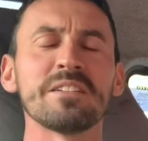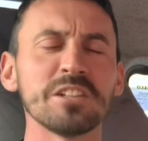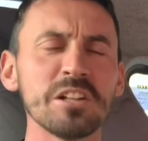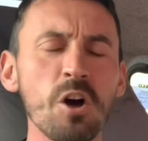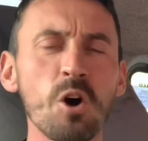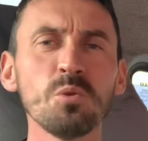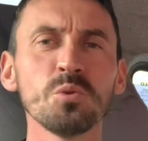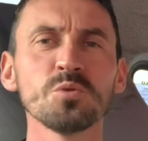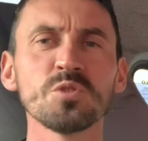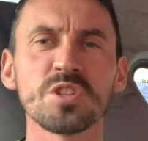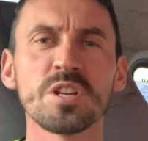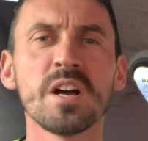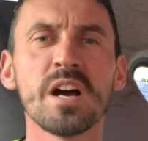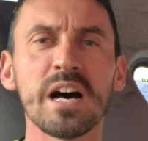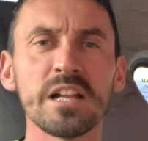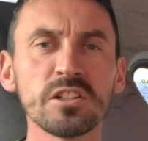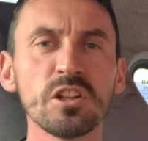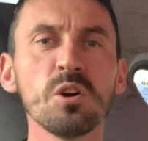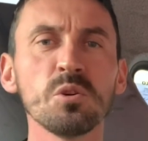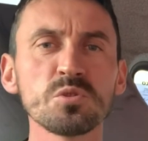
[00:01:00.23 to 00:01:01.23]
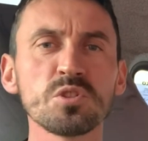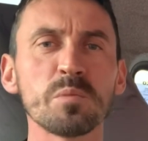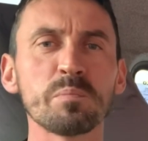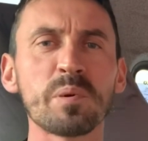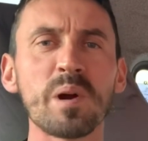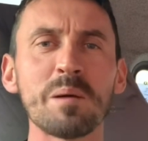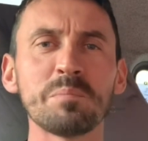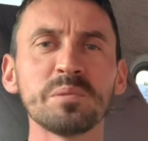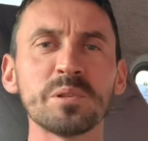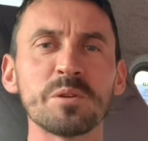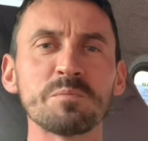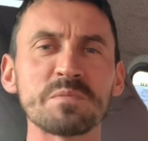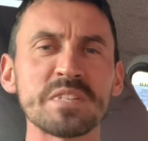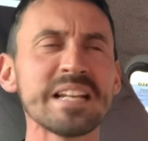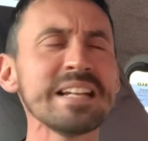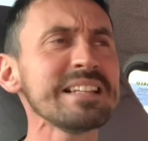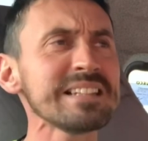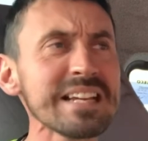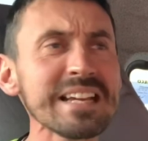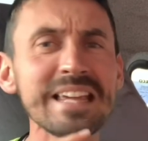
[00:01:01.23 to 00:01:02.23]
loads and loads of problems. And
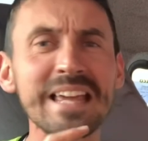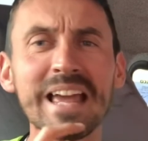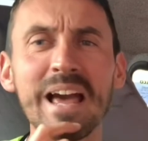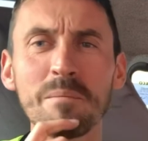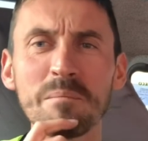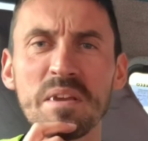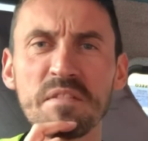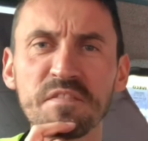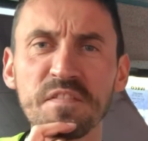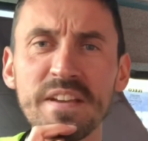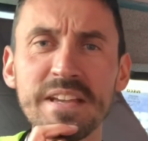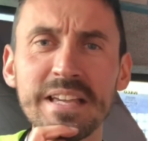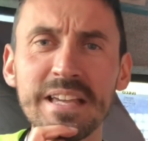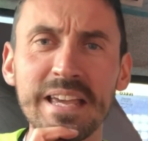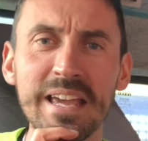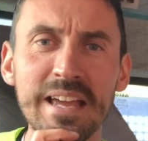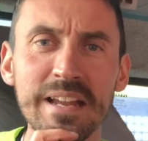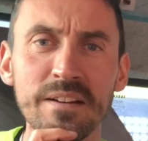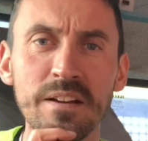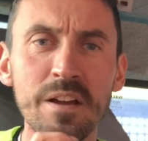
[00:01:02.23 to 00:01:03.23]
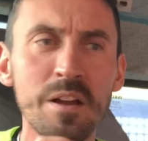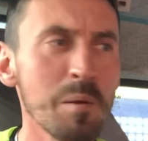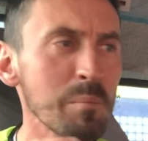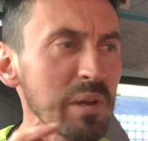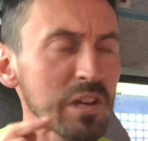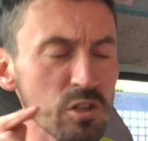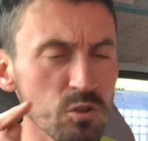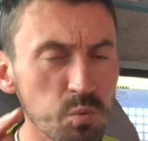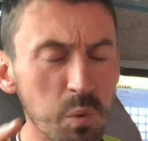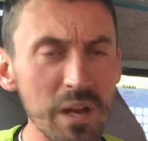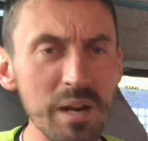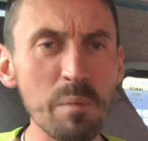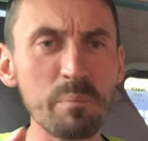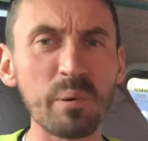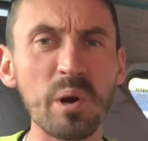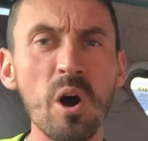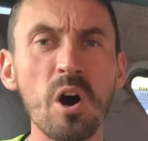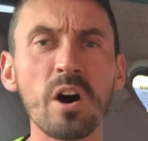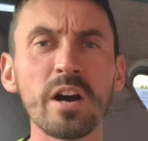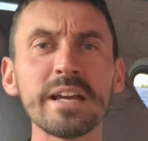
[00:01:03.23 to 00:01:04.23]
it did get me thinking, because when I
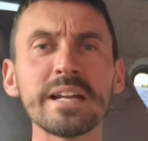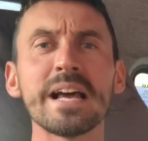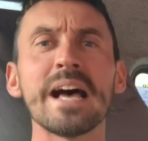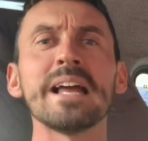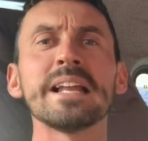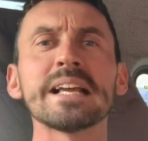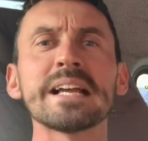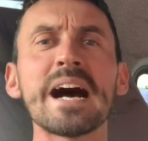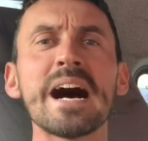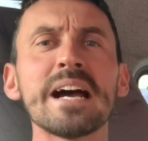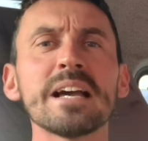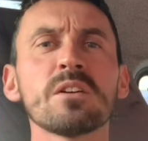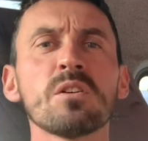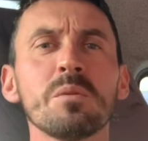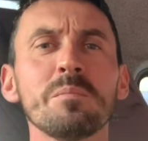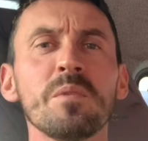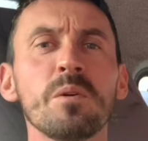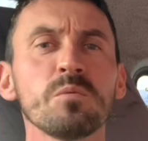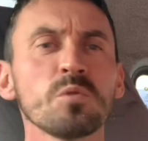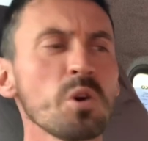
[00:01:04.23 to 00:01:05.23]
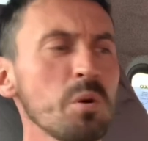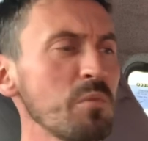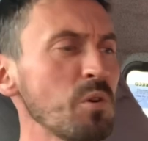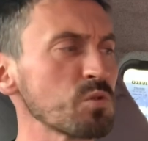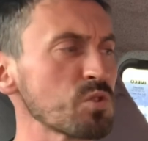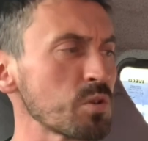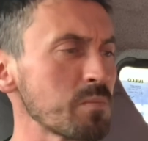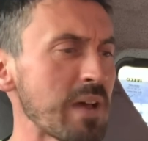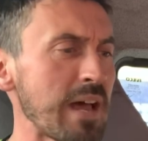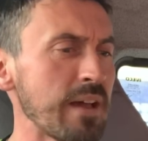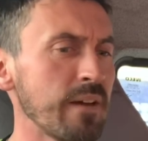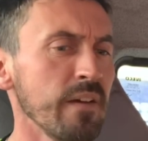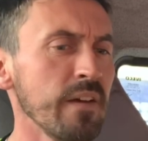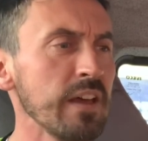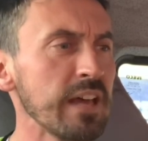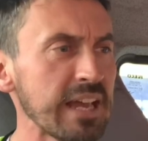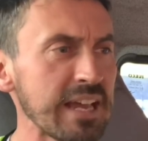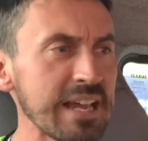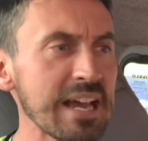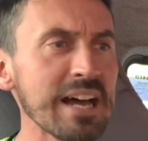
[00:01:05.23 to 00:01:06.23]
brought it there, the guy come up, come up to me,
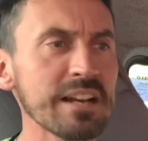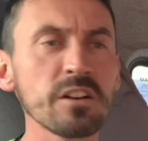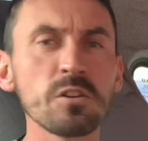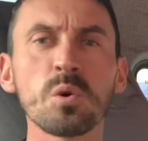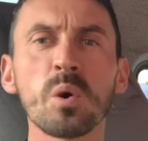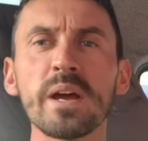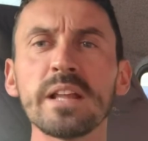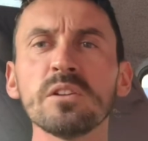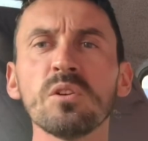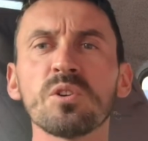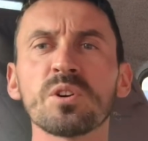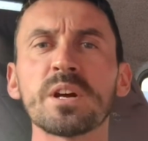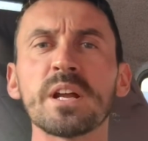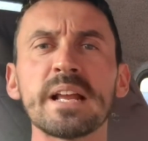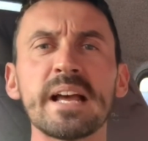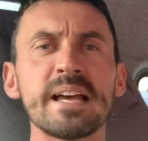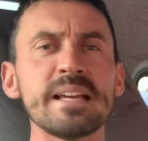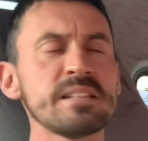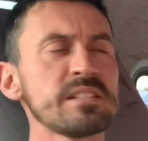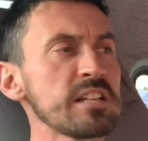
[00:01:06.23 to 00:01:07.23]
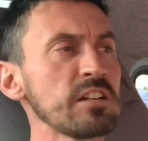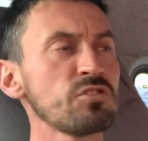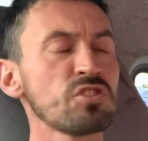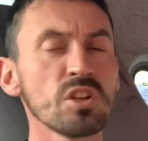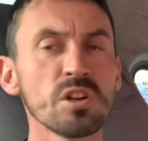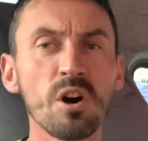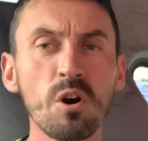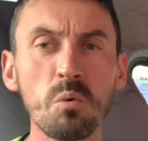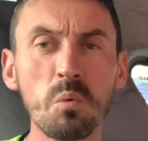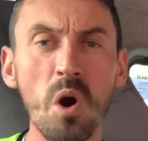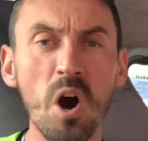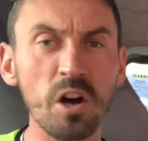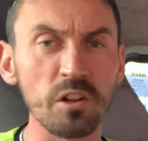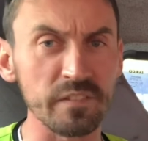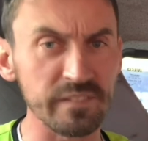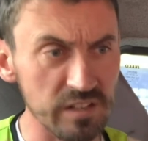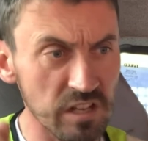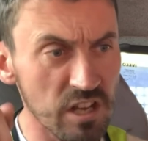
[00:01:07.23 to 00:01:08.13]
he had a quick look at it. He said, you know what?